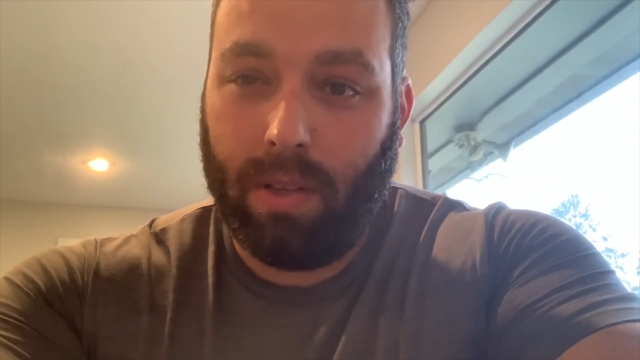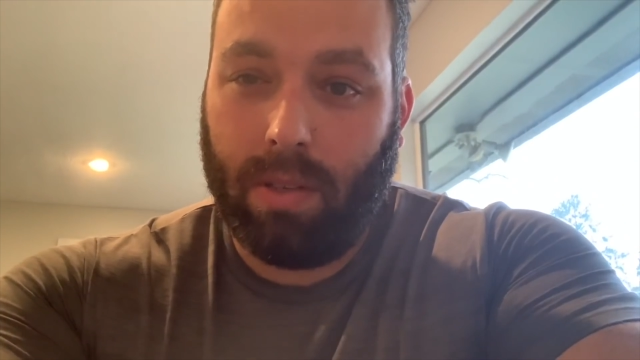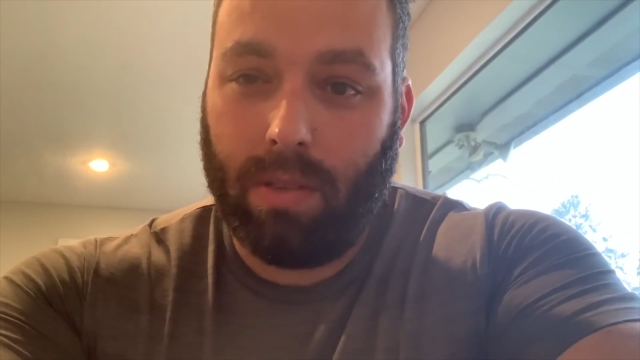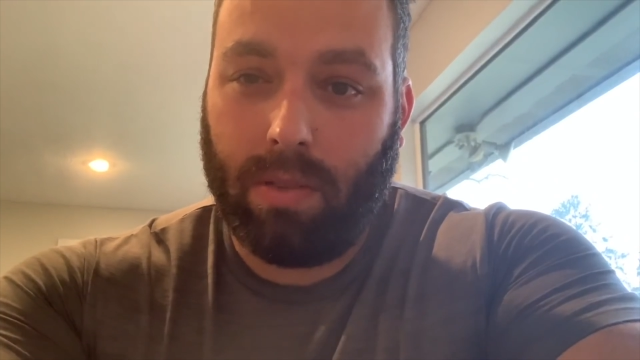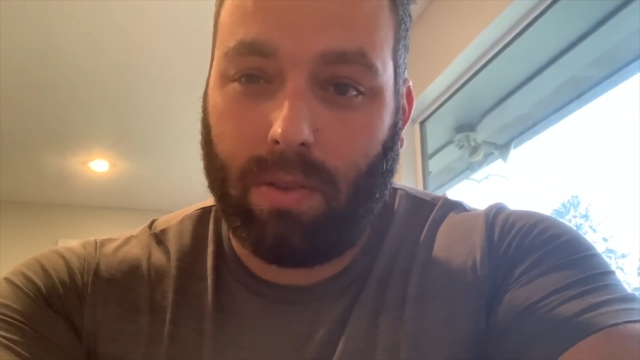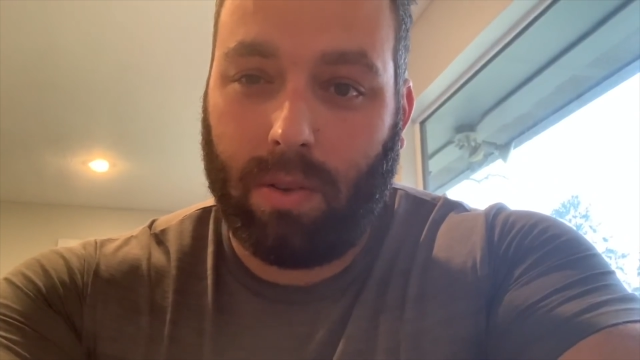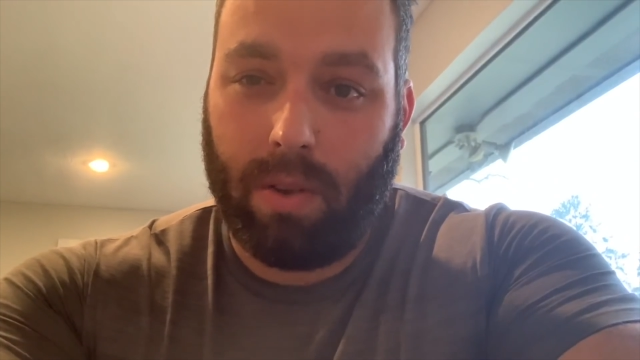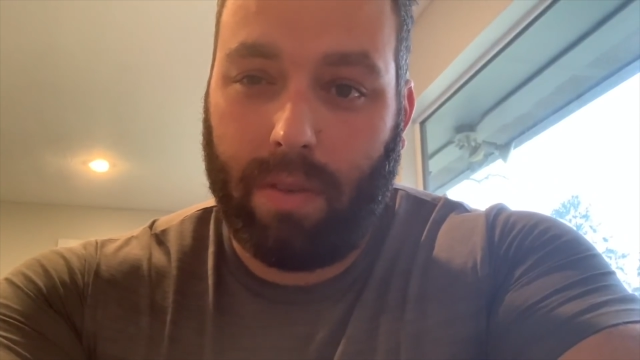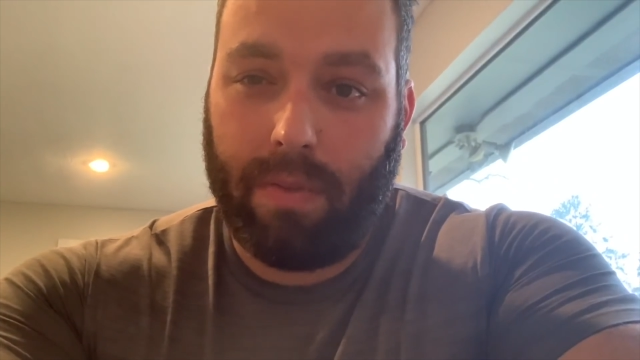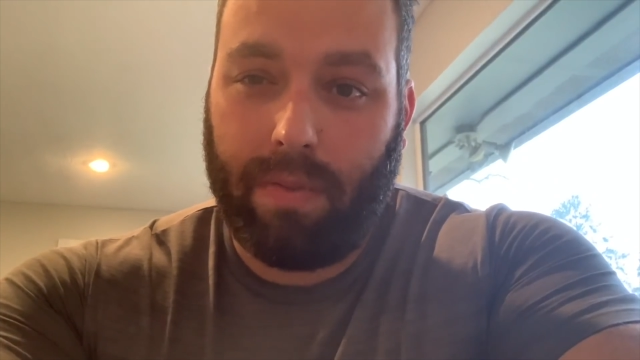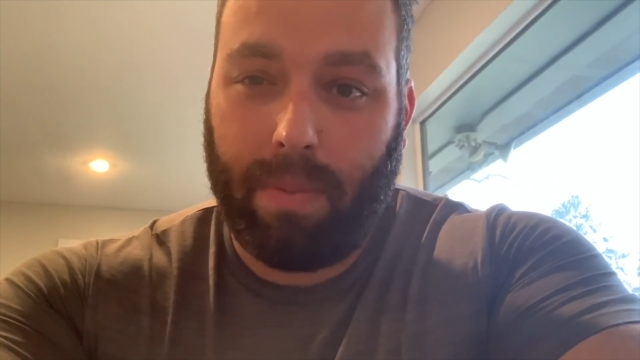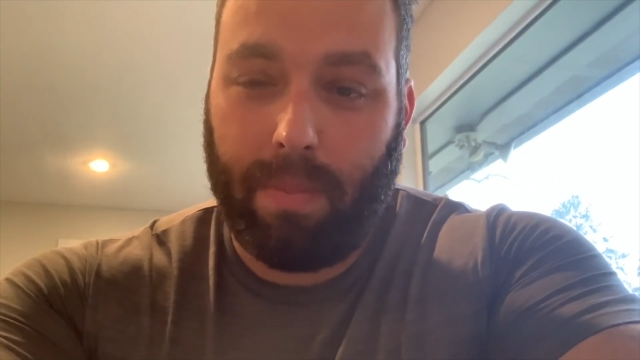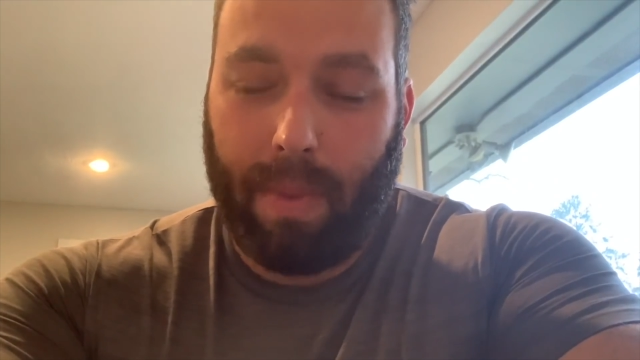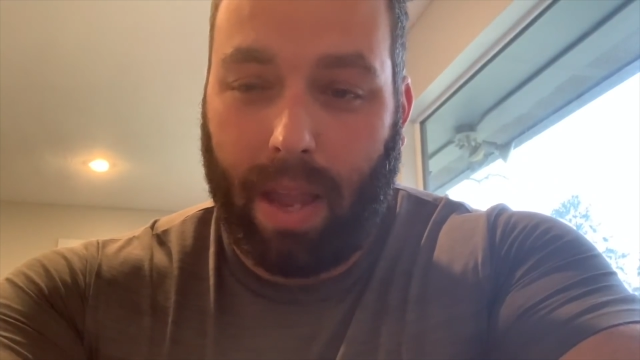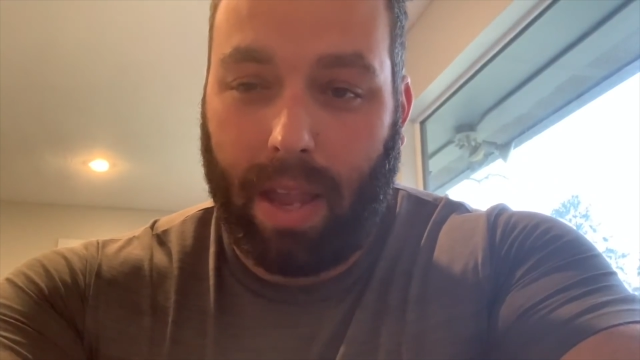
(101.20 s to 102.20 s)
So if
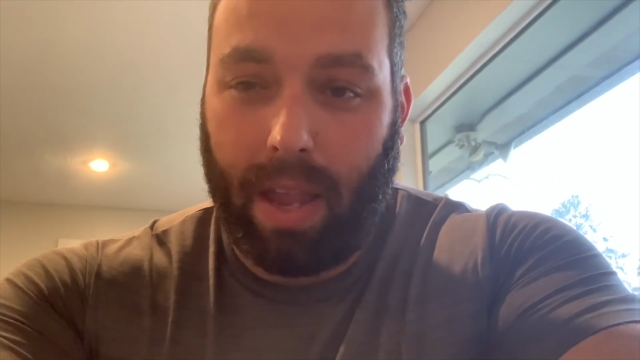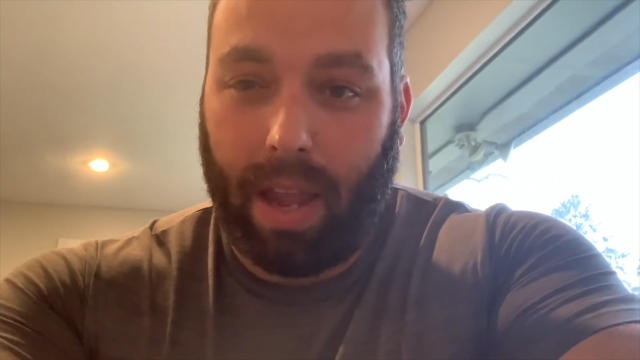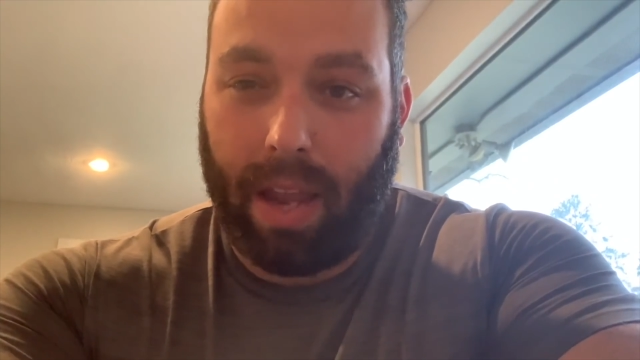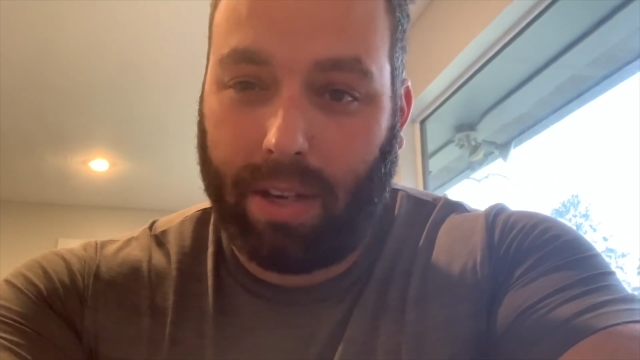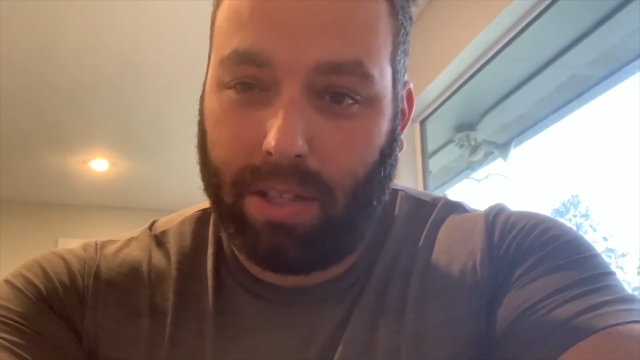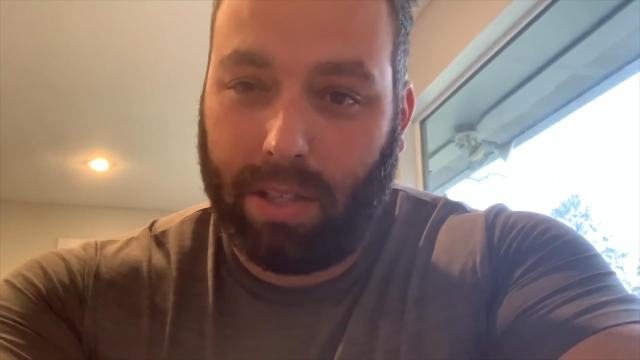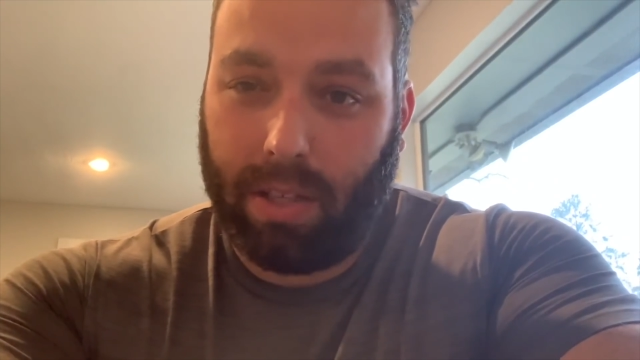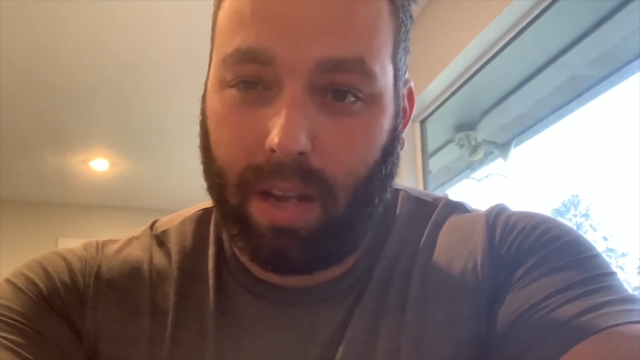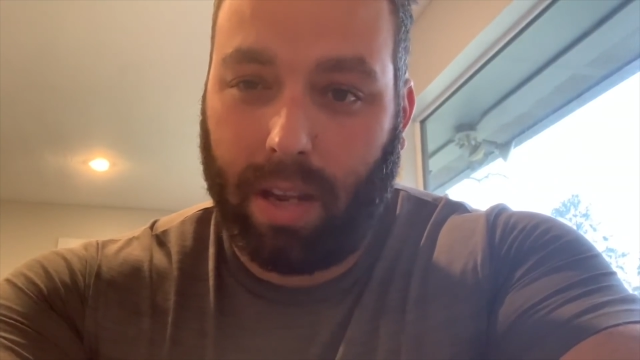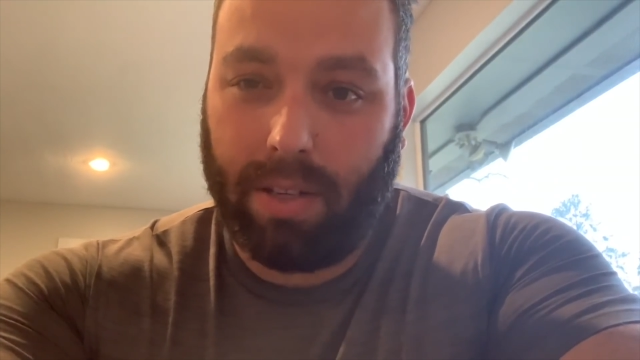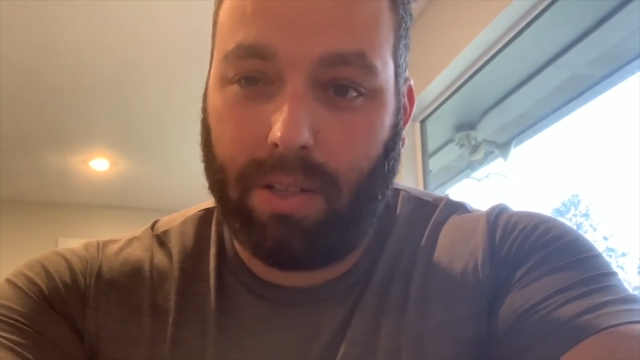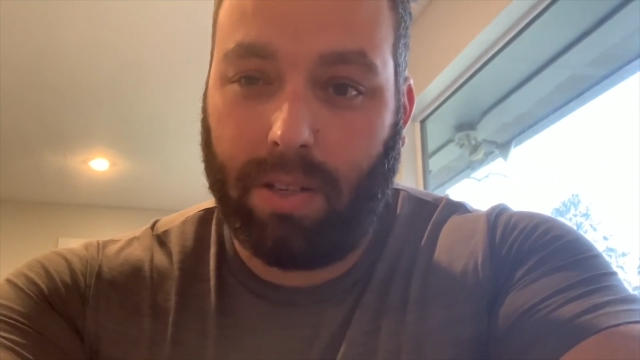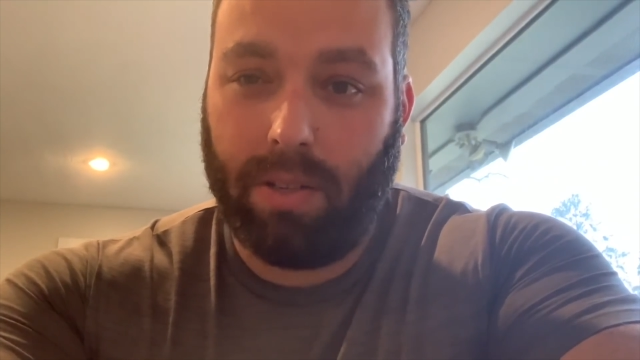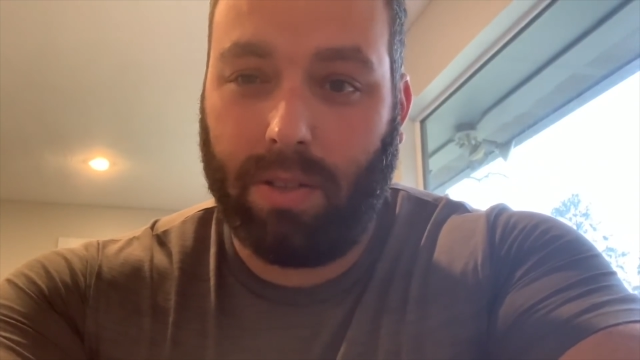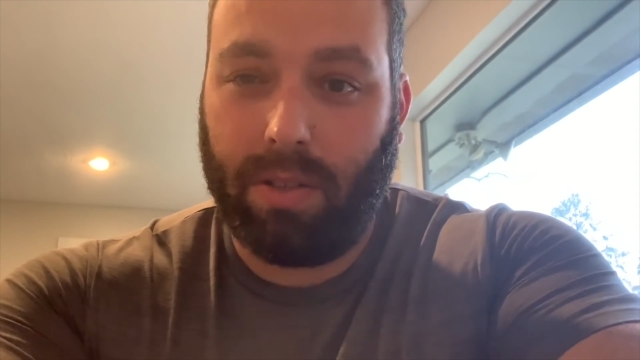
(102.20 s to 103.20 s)
in my action I
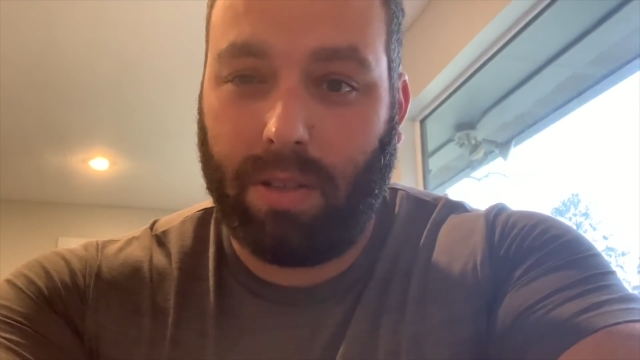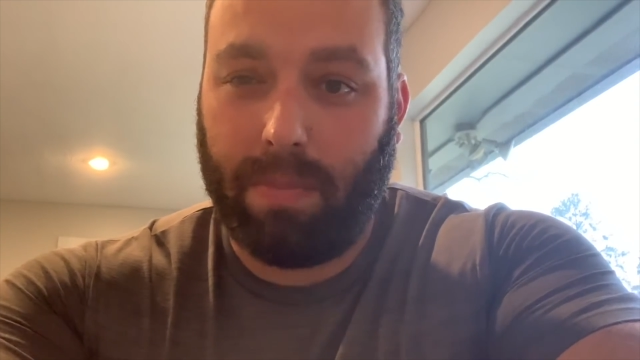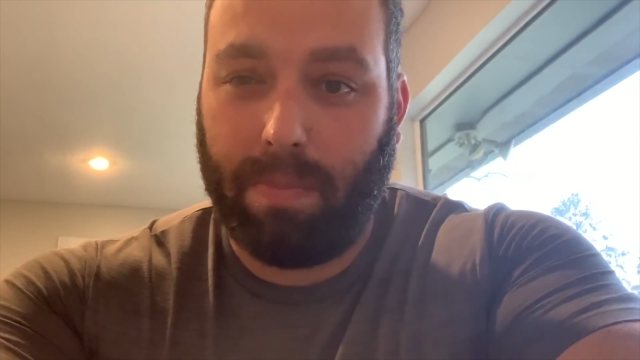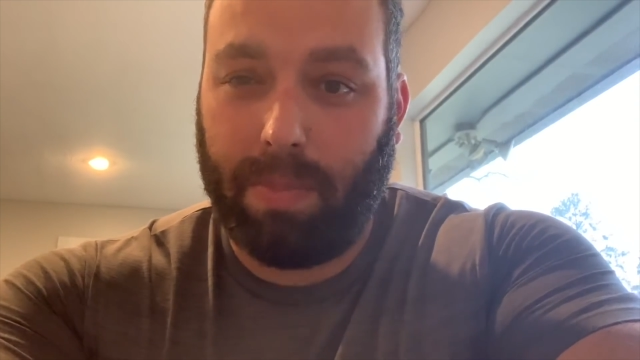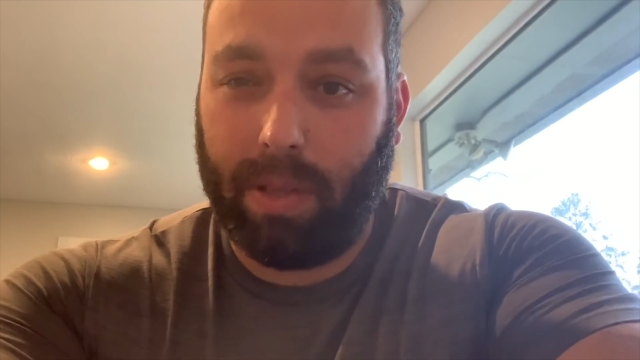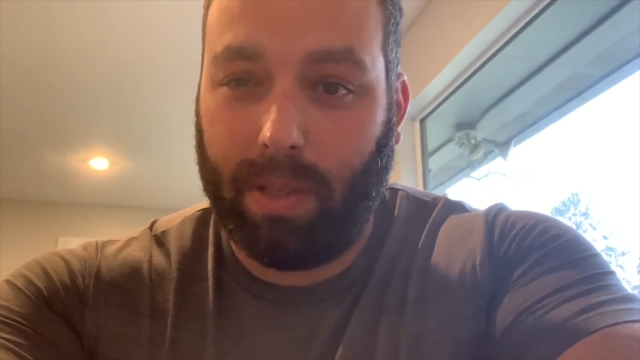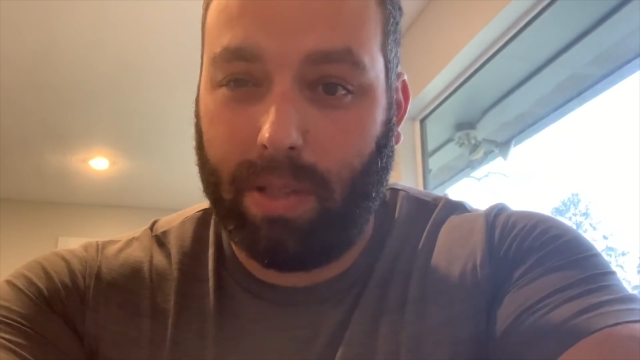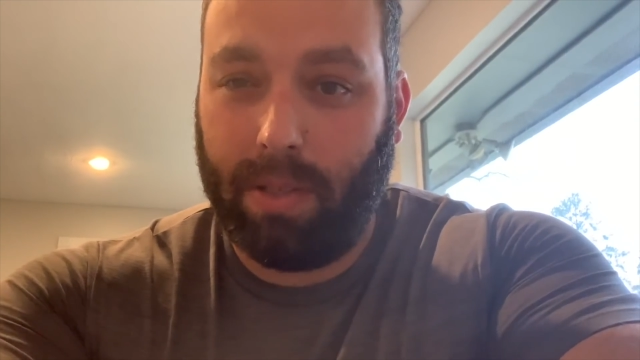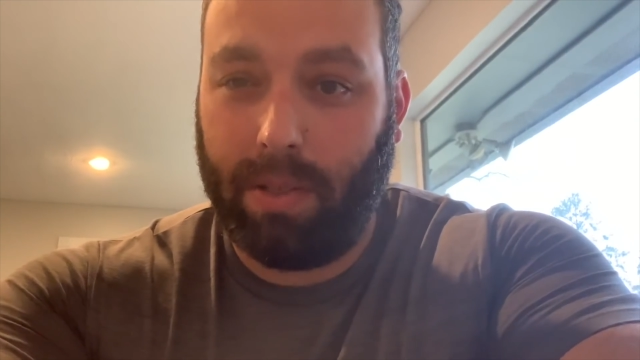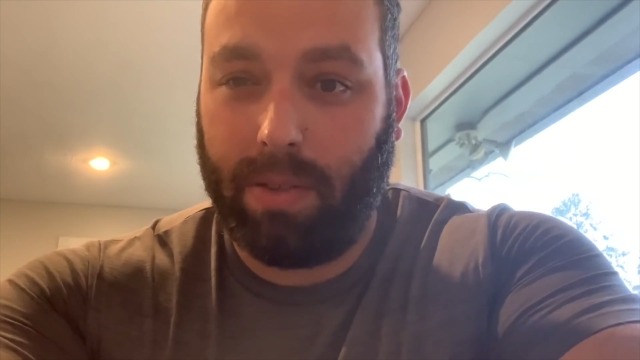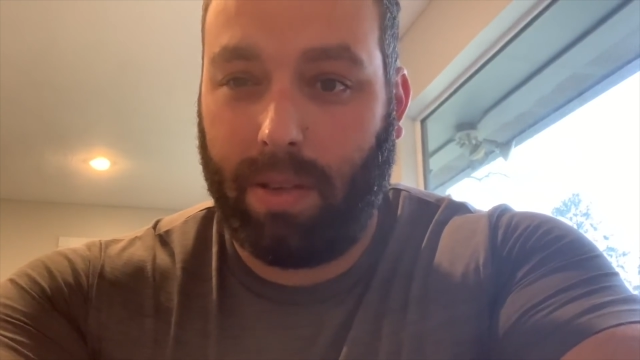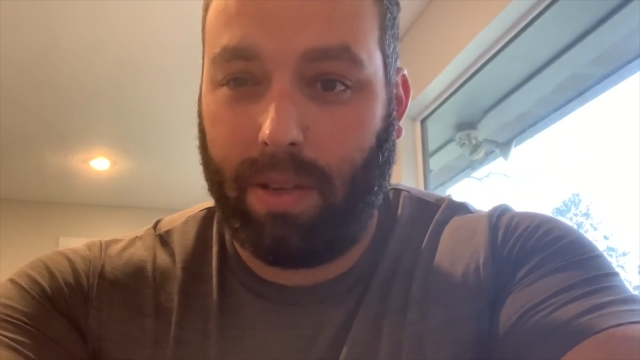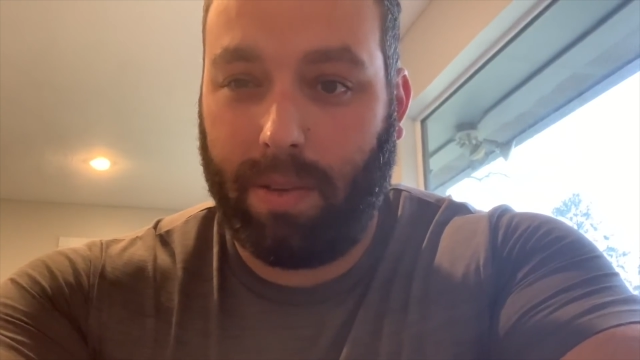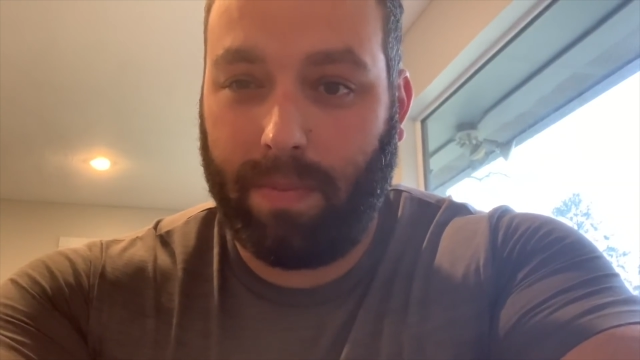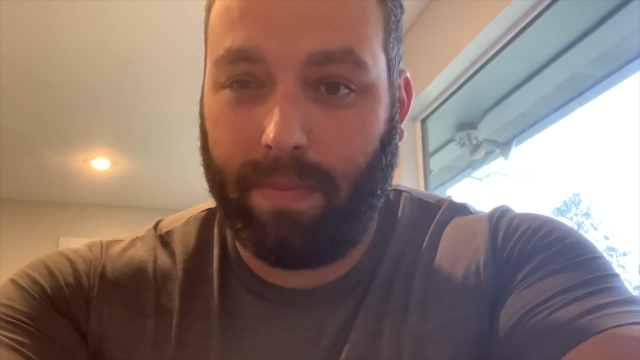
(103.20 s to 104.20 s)
choose to pollute,